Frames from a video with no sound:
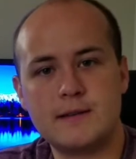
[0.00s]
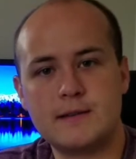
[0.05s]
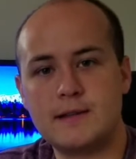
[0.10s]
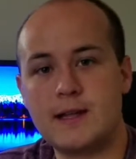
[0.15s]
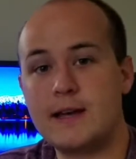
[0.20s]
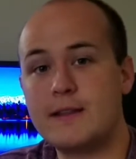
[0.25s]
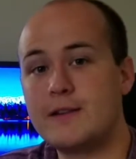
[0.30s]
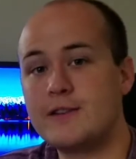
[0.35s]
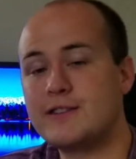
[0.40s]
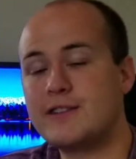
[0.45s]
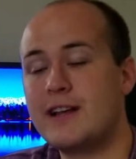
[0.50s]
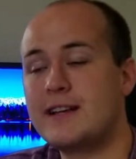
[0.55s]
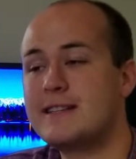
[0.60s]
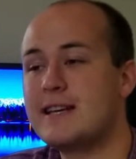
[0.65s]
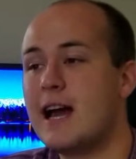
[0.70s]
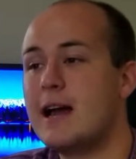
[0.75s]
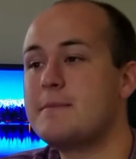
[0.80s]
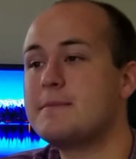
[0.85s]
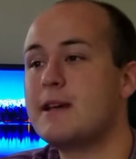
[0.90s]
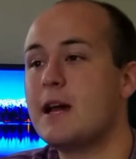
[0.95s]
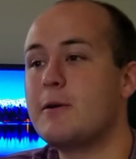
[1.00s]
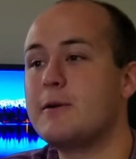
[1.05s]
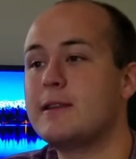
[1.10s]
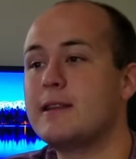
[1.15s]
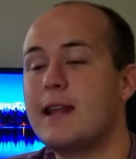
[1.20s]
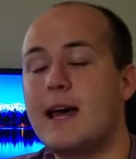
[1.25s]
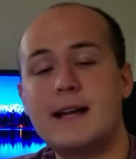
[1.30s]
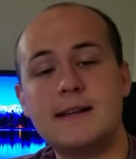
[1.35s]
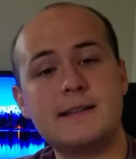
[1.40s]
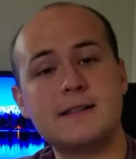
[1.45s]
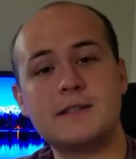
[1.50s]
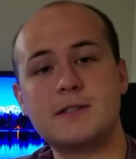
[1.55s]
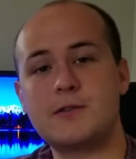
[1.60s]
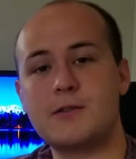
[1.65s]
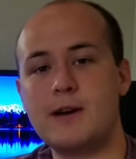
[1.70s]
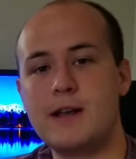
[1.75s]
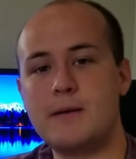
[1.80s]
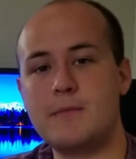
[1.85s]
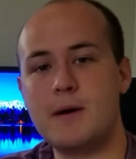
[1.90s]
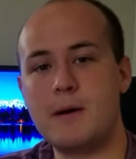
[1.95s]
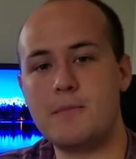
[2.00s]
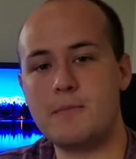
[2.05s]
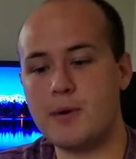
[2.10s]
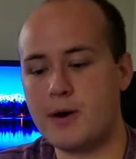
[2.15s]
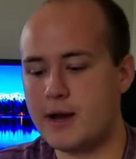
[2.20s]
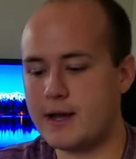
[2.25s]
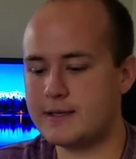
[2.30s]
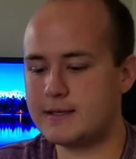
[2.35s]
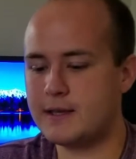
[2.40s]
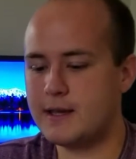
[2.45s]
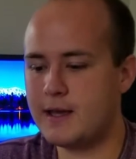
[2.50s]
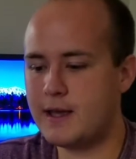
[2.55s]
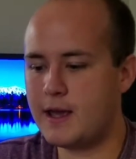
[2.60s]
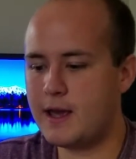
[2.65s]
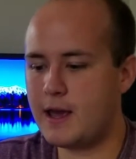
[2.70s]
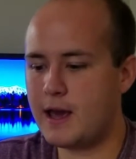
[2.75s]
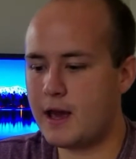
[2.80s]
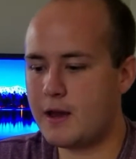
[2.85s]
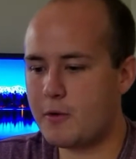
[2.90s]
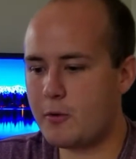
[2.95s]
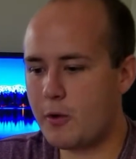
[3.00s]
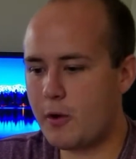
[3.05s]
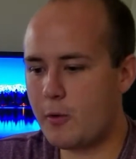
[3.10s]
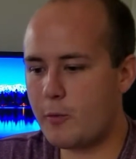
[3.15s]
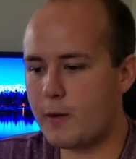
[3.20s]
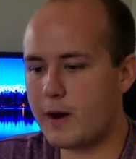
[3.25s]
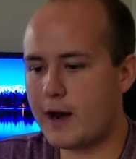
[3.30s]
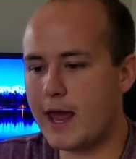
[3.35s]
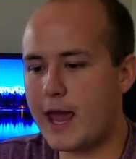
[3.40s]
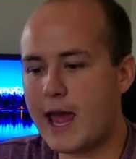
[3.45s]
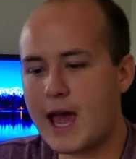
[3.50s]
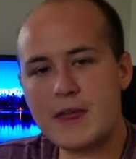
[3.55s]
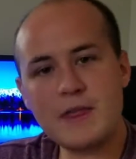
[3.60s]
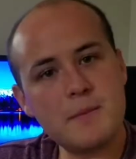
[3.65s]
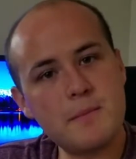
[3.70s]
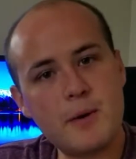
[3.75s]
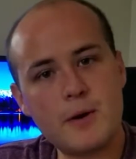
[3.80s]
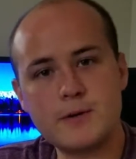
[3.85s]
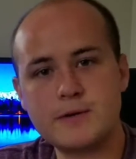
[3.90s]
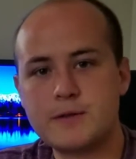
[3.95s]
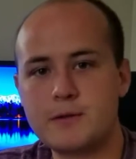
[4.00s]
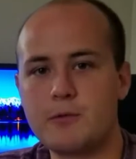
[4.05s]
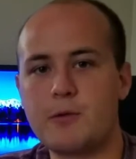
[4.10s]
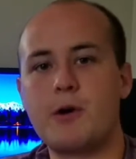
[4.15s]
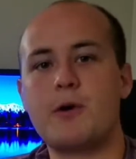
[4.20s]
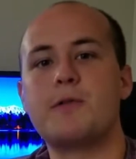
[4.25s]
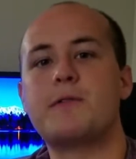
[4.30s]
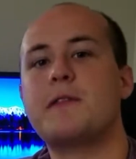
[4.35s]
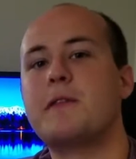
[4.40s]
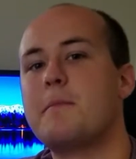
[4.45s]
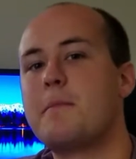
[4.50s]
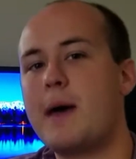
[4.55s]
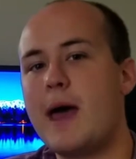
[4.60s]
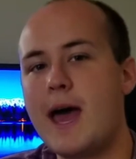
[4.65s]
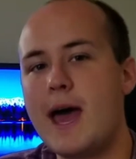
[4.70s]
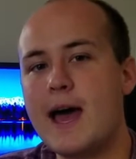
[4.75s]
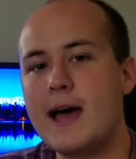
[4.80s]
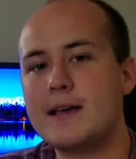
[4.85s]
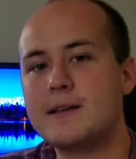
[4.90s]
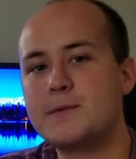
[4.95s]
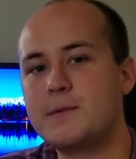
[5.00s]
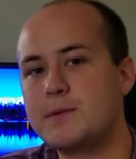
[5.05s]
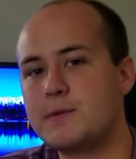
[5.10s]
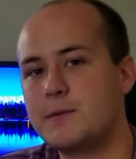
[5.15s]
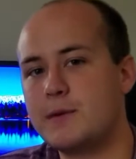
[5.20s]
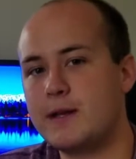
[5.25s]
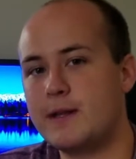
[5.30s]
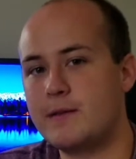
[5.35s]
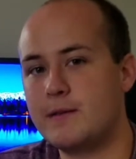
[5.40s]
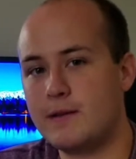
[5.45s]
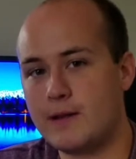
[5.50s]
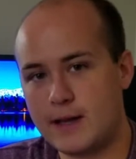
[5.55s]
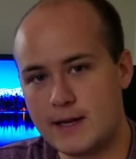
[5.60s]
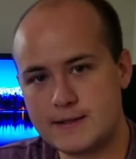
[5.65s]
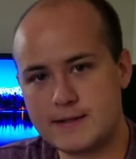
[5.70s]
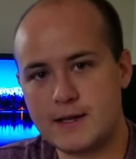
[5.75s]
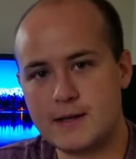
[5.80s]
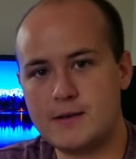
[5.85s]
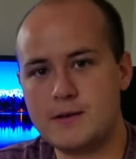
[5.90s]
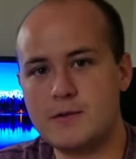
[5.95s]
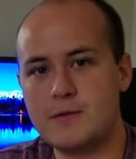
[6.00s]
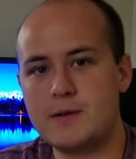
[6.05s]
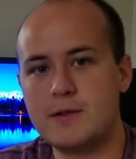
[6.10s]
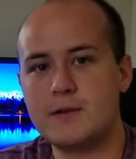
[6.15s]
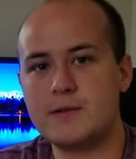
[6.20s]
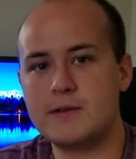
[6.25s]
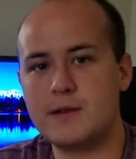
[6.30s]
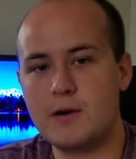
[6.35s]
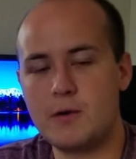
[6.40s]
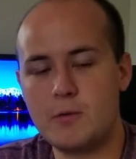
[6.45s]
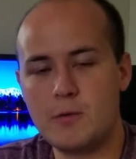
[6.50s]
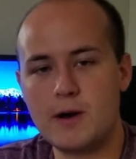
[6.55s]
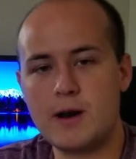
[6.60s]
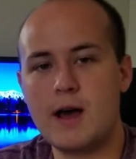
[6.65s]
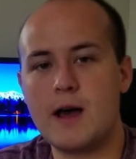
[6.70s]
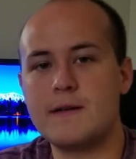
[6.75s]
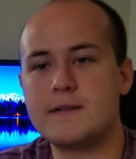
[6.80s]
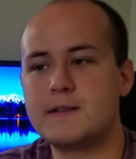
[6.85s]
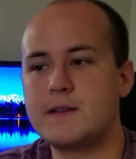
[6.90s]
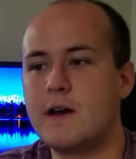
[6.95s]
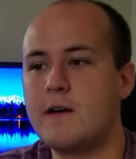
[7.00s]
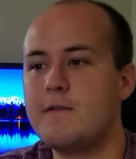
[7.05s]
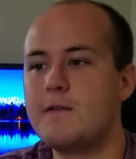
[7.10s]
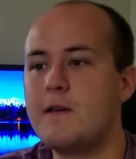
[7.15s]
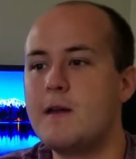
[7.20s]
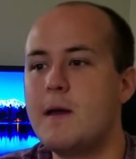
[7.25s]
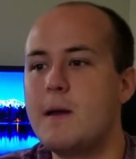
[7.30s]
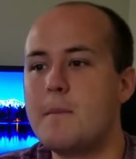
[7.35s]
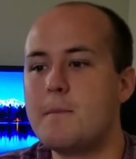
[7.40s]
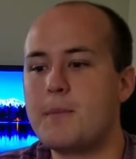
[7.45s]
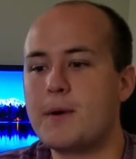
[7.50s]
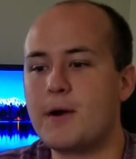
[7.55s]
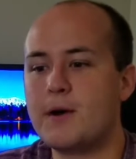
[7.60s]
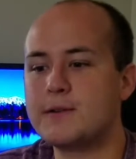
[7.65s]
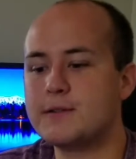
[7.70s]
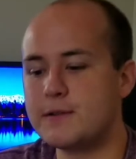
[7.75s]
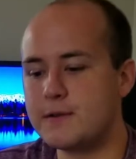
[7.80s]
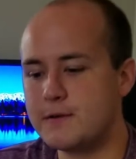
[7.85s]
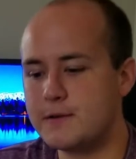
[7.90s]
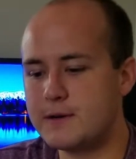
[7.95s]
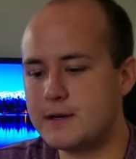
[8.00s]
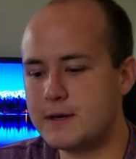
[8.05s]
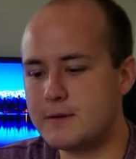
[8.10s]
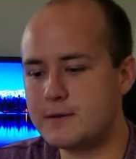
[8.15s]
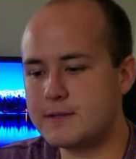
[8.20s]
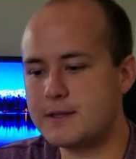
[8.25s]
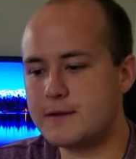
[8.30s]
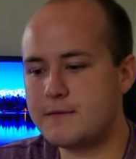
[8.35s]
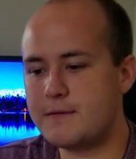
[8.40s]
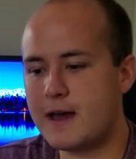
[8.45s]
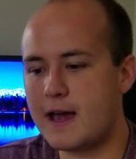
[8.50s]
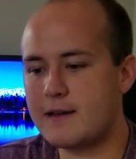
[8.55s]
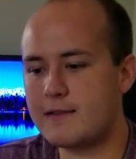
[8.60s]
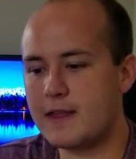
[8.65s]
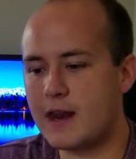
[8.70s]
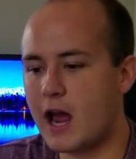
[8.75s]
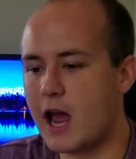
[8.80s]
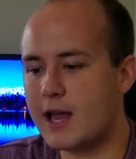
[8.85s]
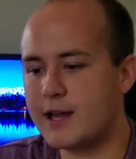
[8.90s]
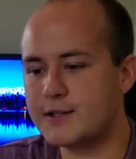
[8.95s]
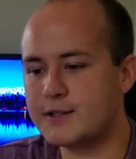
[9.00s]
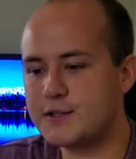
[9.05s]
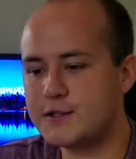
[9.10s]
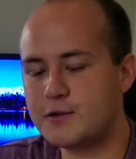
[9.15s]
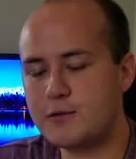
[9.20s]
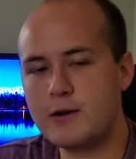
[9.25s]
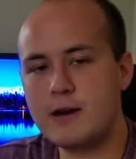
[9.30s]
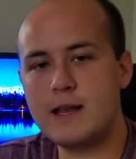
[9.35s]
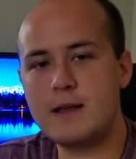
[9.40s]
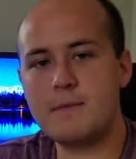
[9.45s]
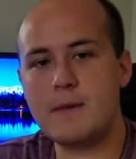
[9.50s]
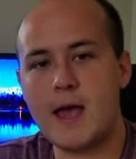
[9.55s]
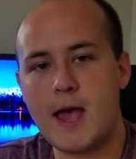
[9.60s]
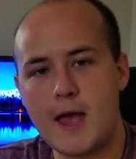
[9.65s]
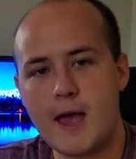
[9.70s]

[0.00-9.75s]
There's a lot of times I would like to stream, but when I had the most growth in the past was when, like I said, doing those little one-off stuff, but also it was the fact that I could stream